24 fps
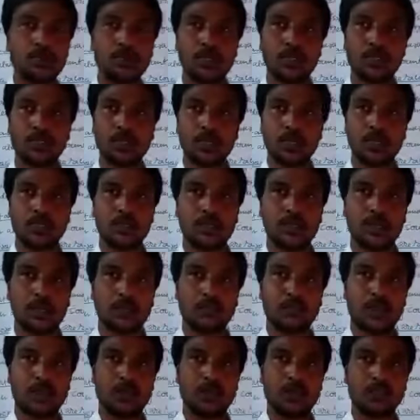Smith, their
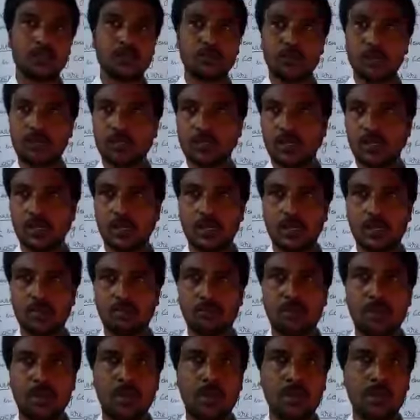medals were
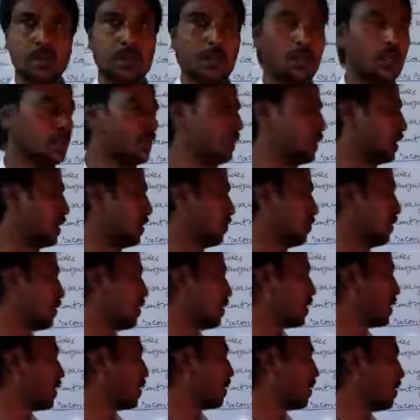taken back, and they
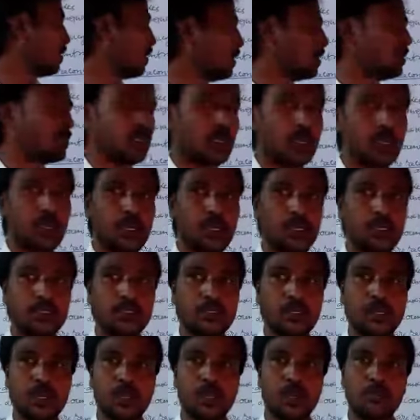were
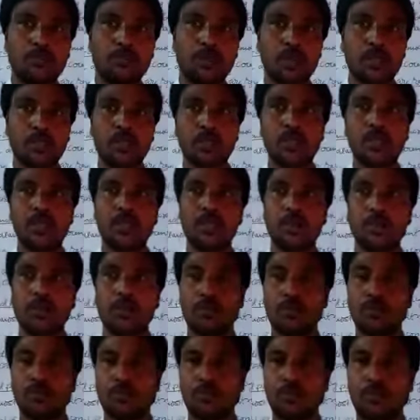criticized by
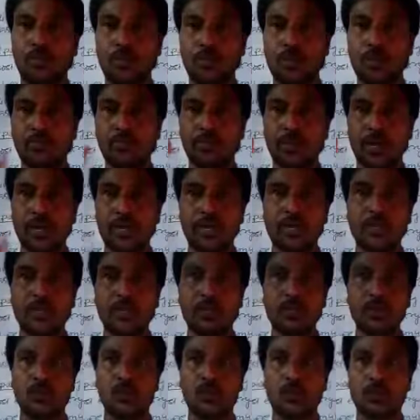for
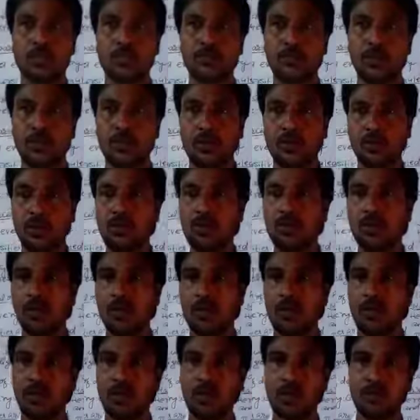breaking the spirit of
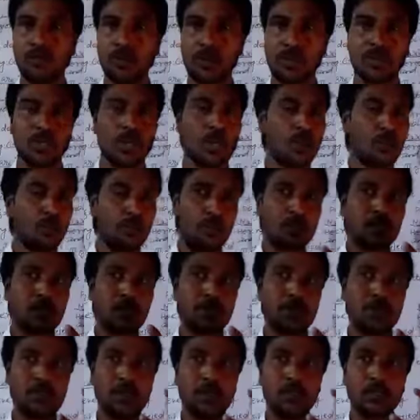Olympic. But
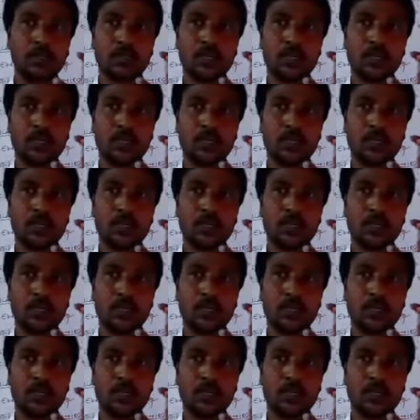the